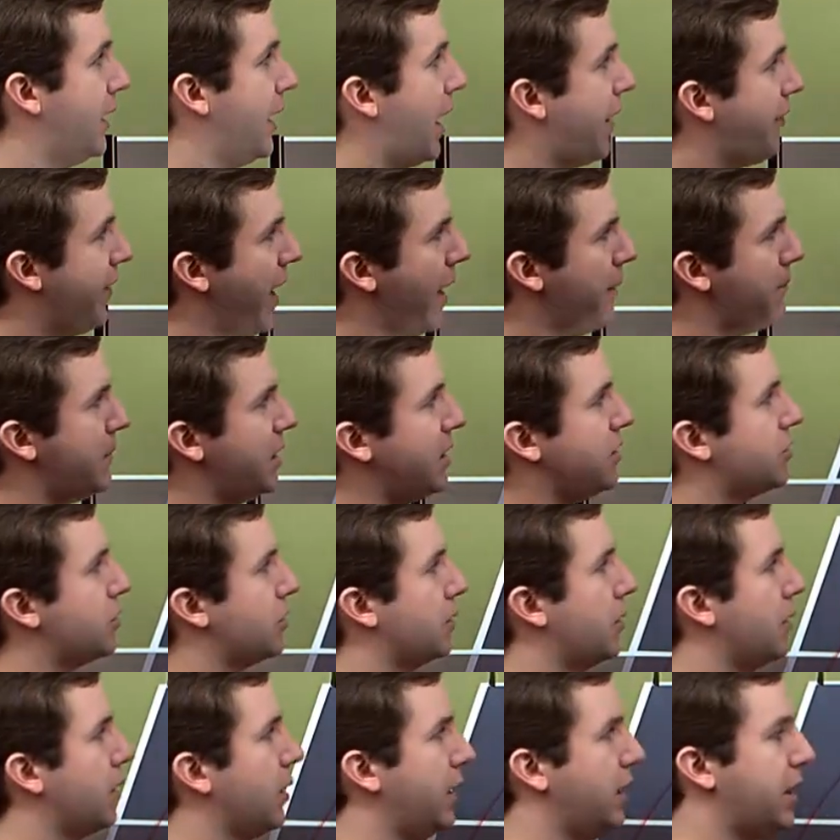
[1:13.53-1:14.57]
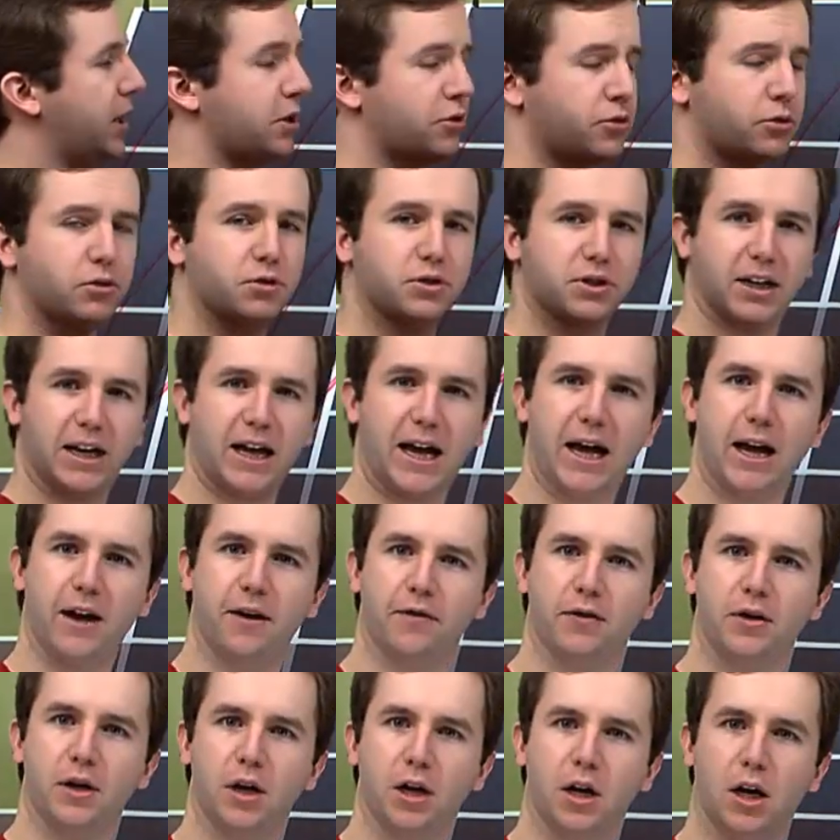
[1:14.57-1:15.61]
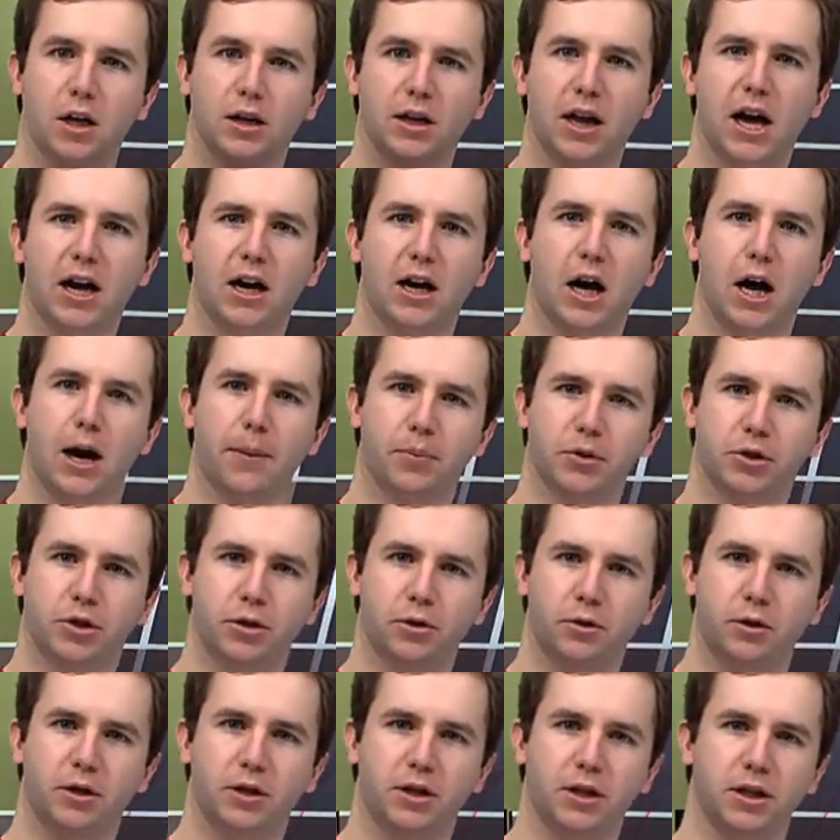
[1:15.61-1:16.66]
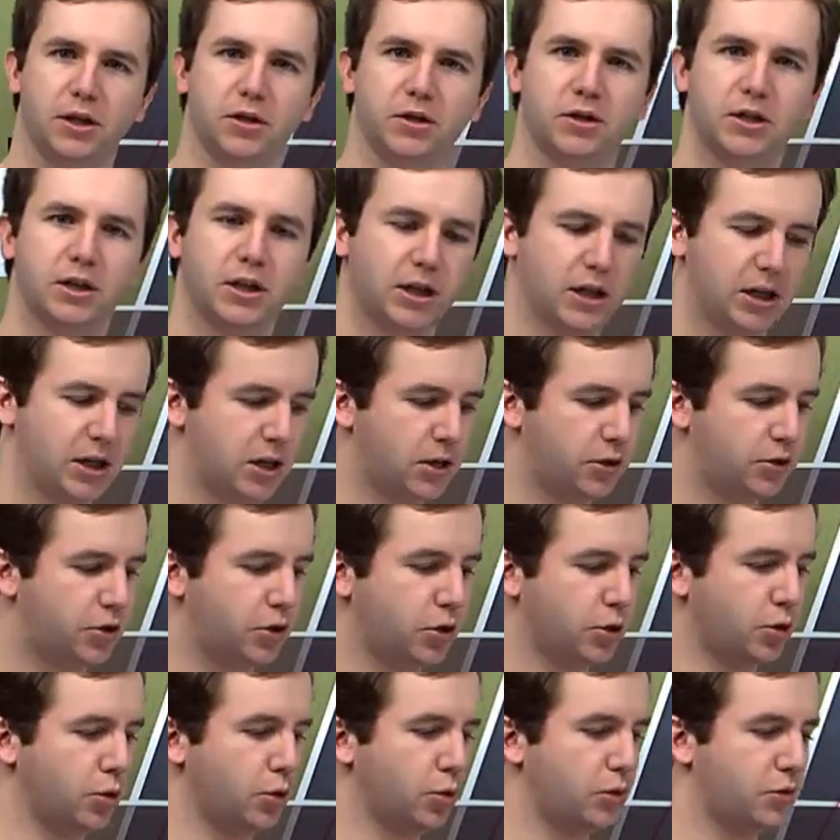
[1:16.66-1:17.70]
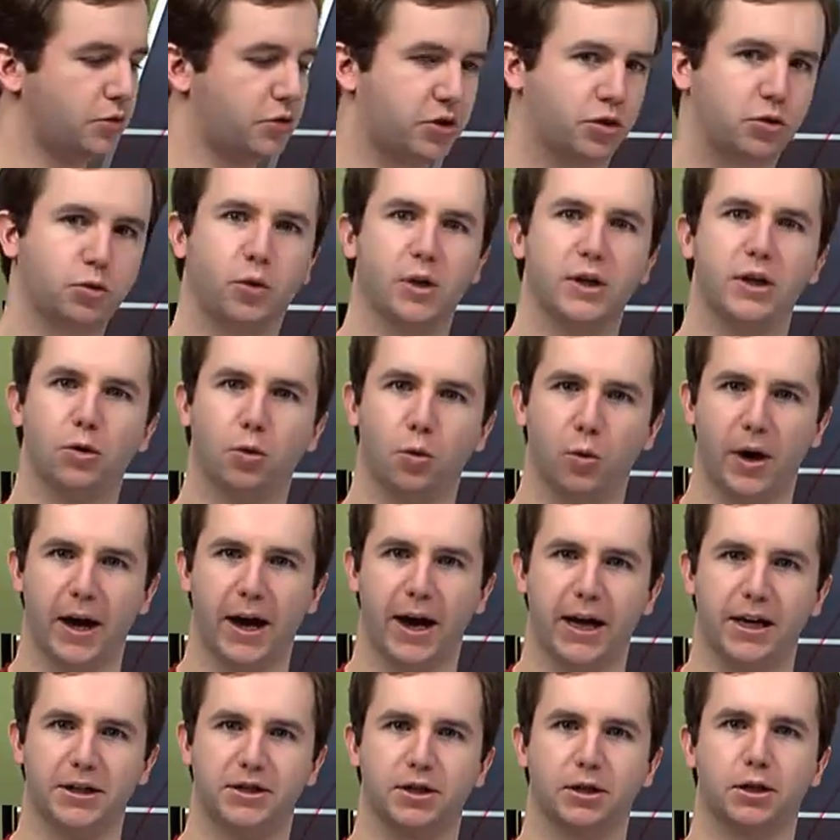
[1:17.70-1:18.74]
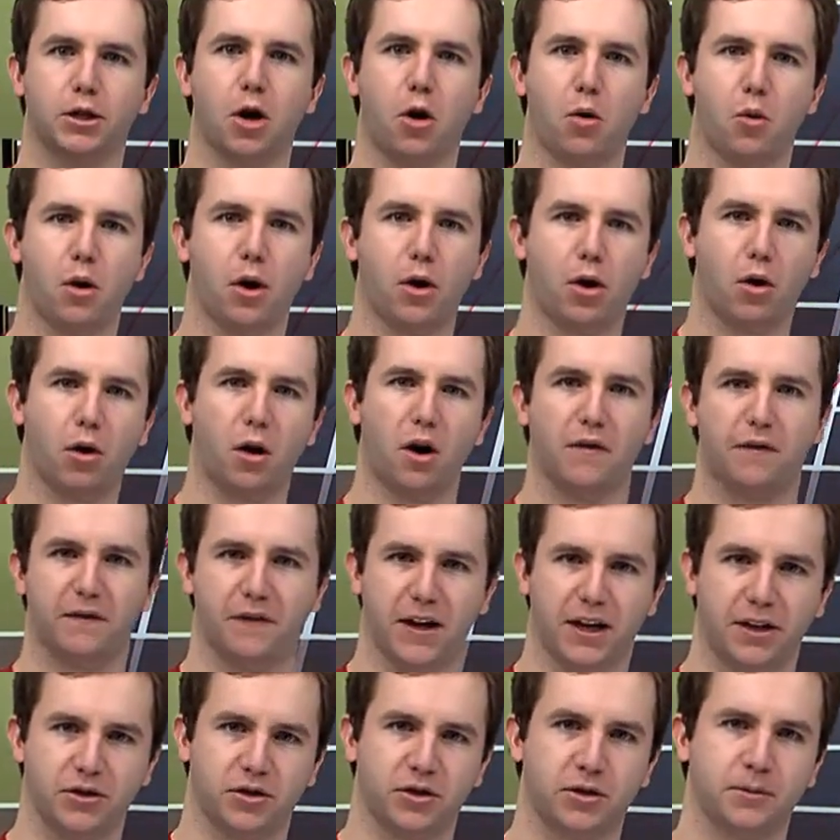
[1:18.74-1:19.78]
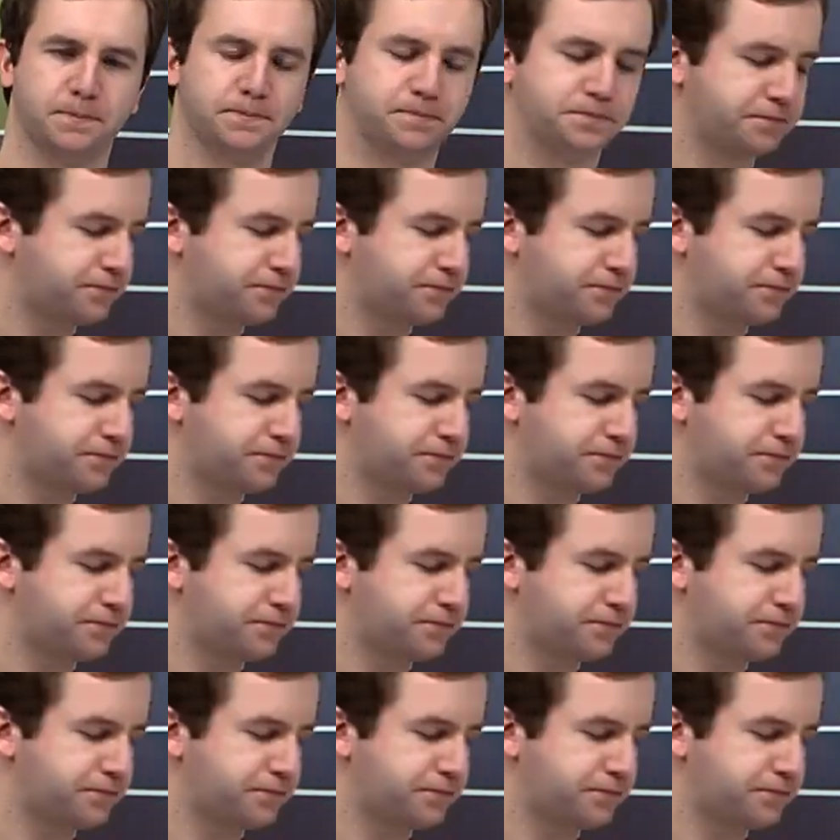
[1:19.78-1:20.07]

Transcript: And that means Isner's going to have a lot of opportunities to swing away, to go on offense.